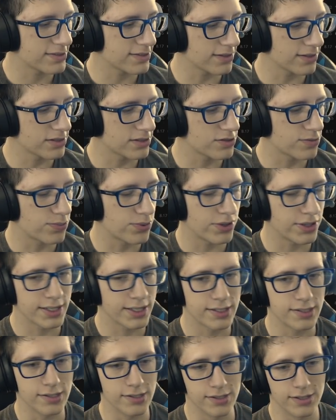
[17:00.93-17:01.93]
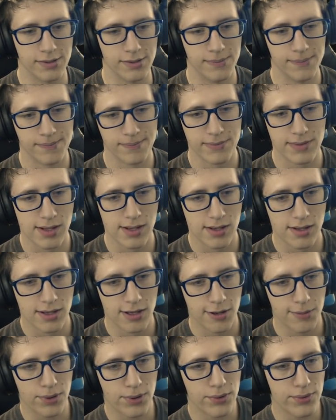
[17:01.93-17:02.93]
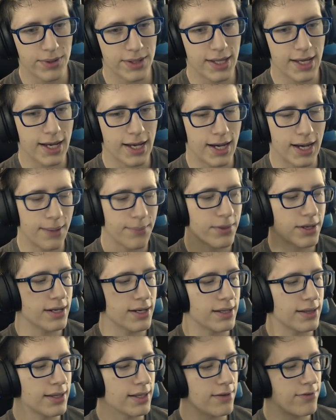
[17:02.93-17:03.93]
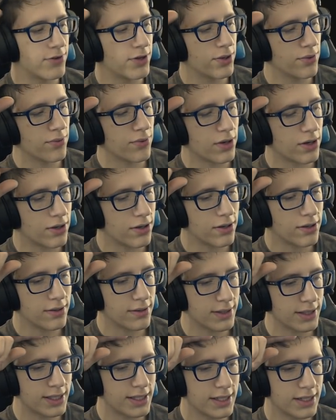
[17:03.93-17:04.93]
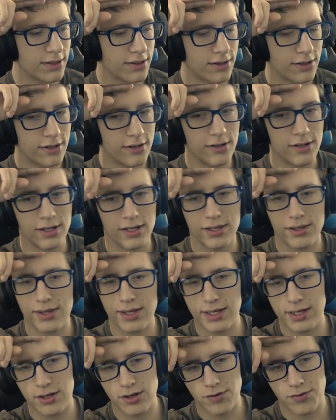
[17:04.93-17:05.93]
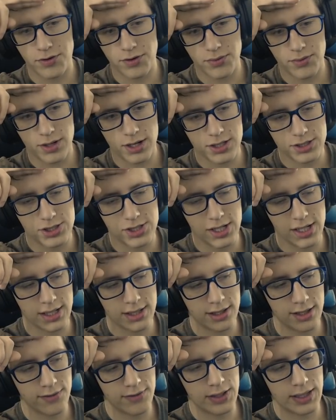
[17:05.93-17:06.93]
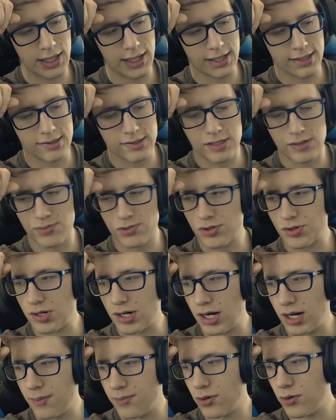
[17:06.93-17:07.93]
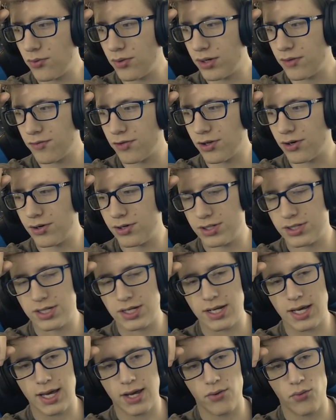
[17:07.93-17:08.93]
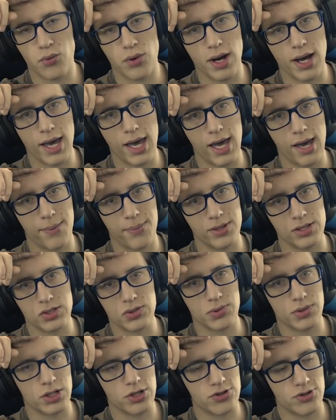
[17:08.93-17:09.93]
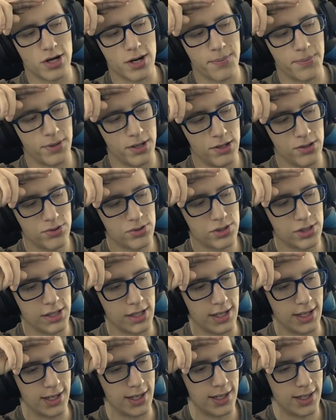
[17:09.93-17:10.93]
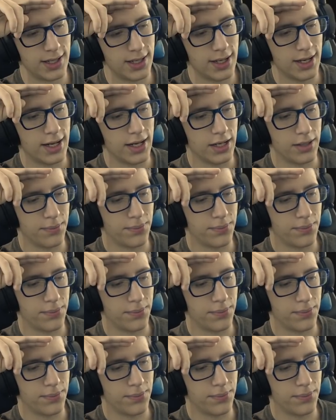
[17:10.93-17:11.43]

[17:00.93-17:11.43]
looks pretty good. But with that, I'm gonna leave you all here. Thank you for watching. Leave a like and subscribe. We've learned today what happens when you drop an ocean on